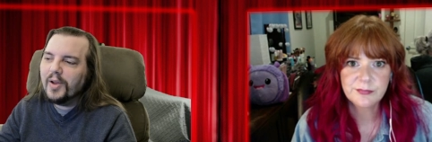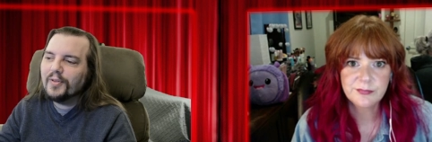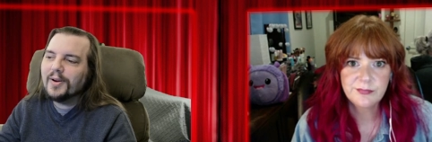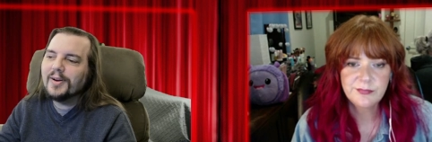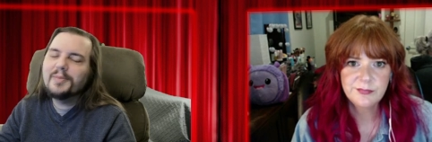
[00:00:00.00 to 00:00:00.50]

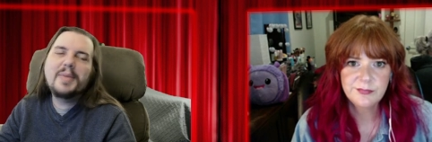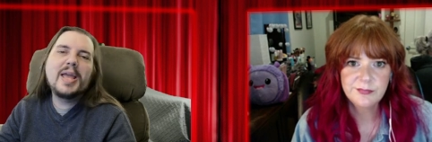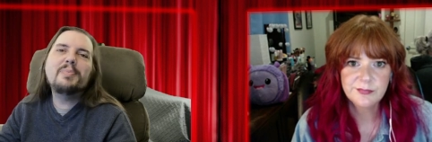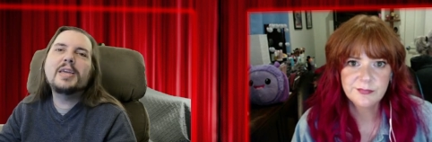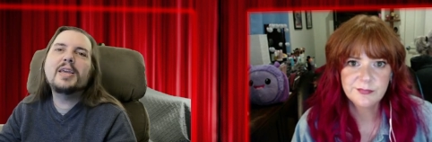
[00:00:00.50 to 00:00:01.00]
Speaker 1: We've
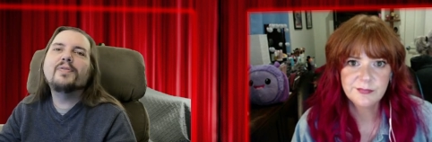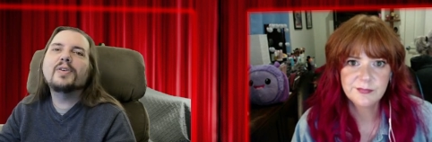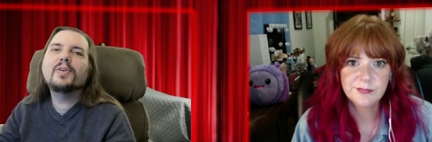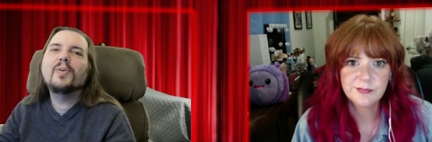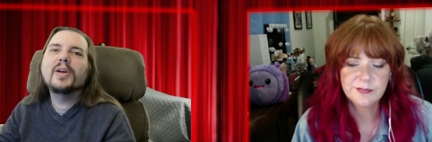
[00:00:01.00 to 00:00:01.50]
learned
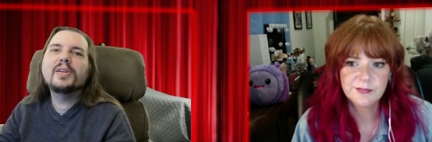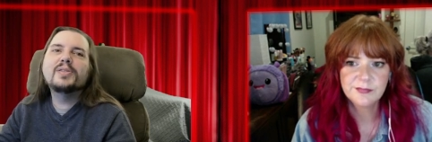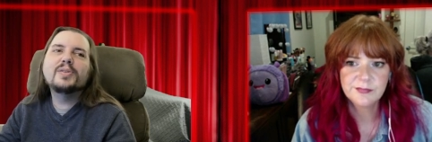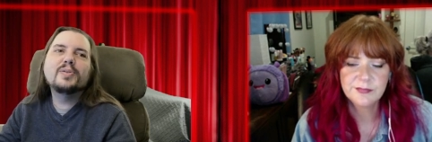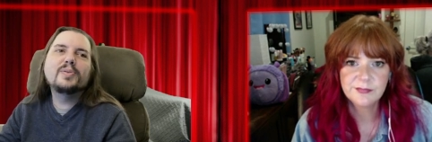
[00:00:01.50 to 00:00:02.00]
maybe if you're
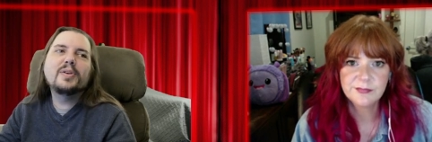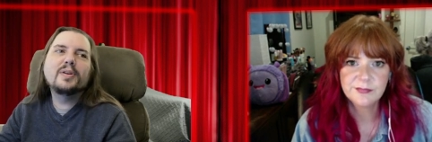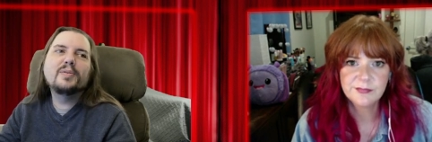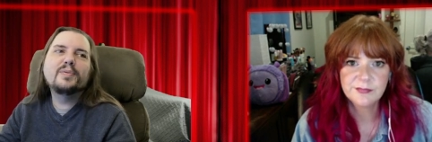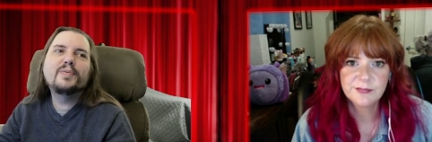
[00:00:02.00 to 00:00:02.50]
going
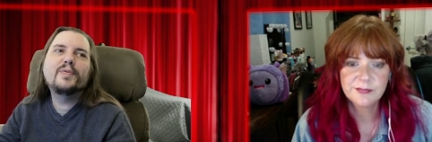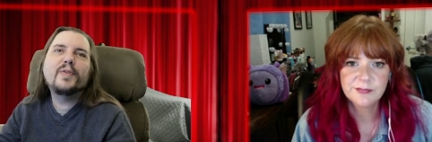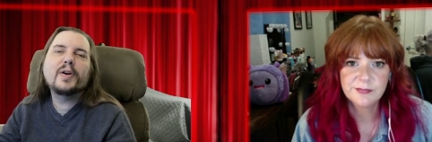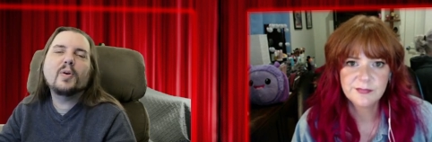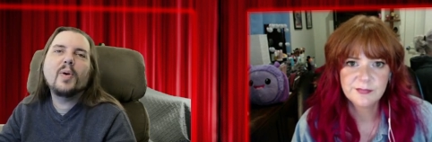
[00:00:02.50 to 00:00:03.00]
to,
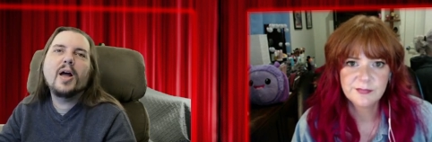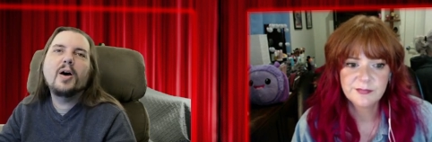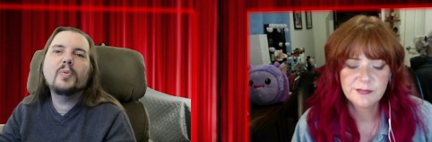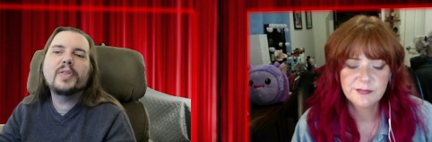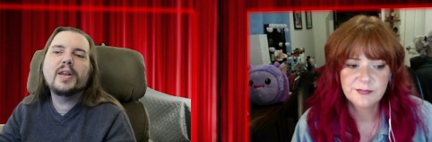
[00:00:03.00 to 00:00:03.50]
fuck
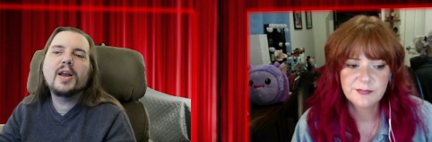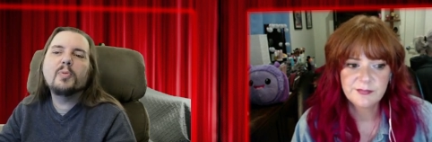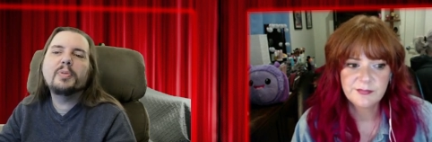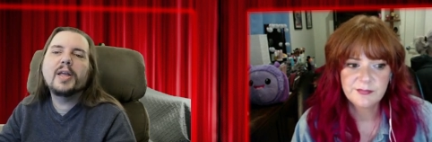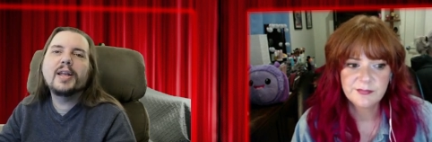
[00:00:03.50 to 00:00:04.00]
around with
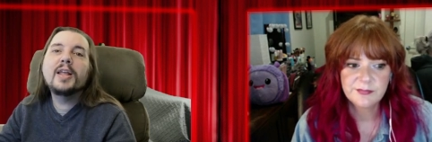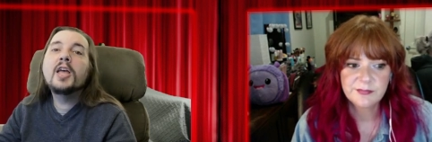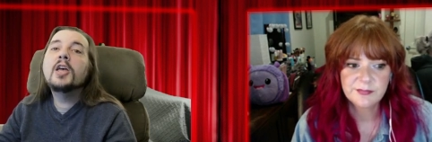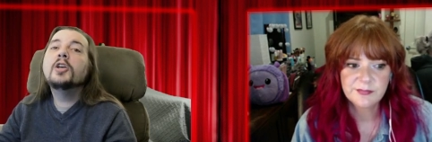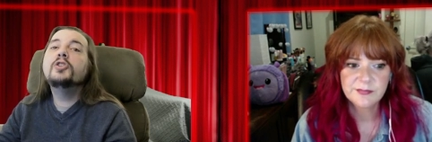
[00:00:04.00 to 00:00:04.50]
an airplane,